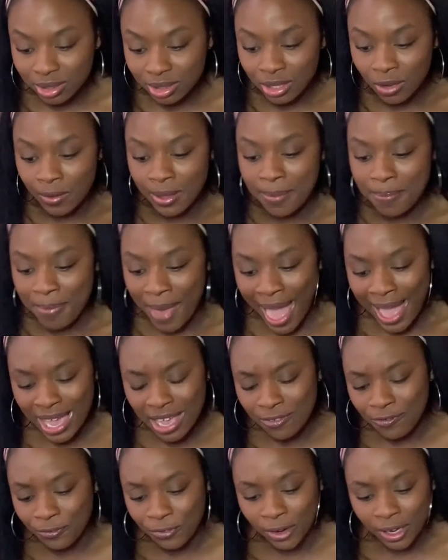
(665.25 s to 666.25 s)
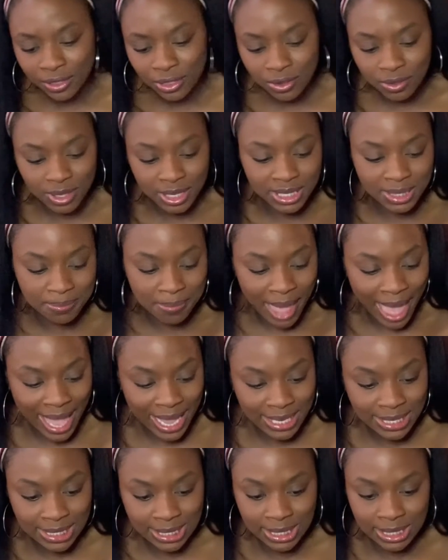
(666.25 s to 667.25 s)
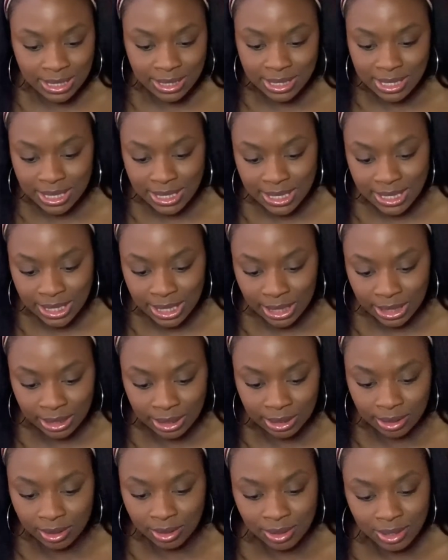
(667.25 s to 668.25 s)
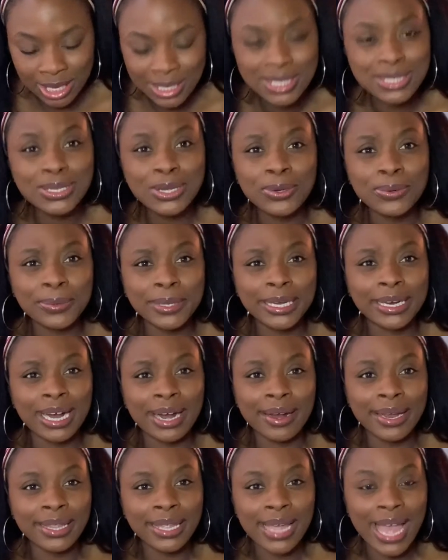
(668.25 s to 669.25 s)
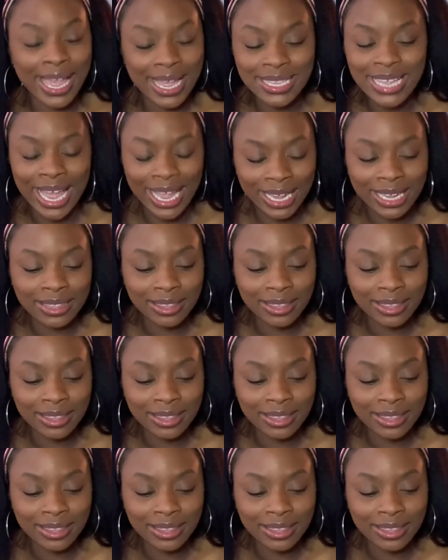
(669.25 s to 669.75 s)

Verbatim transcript: Going back and forth through this magazine to see. That's so weird. Everything I can I can